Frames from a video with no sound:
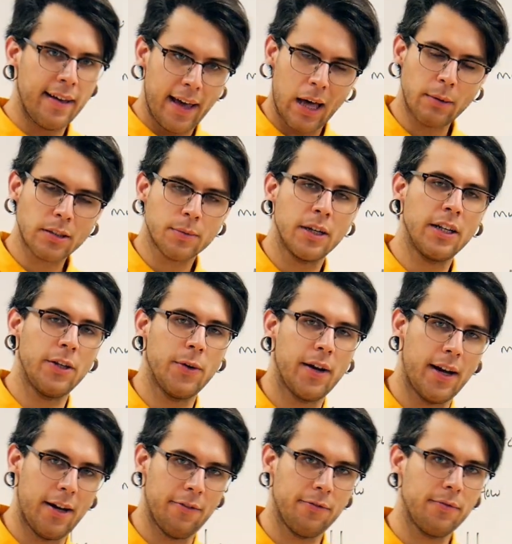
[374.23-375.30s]
How much money do you
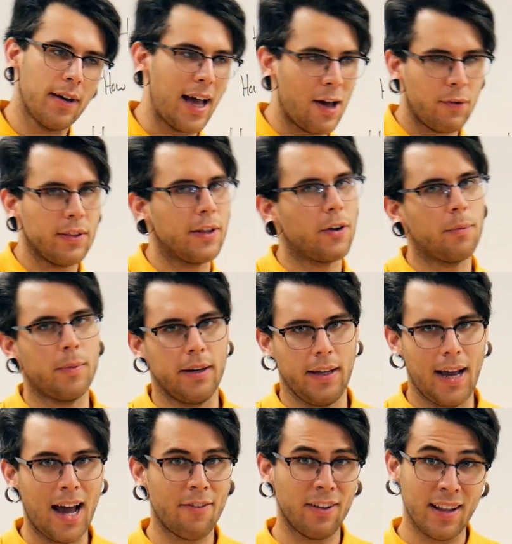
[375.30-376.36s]
have? I have a little money. I
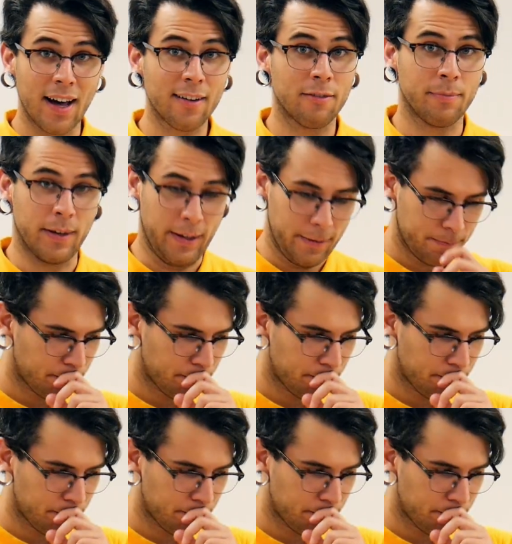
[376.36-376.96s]
have a lot of money.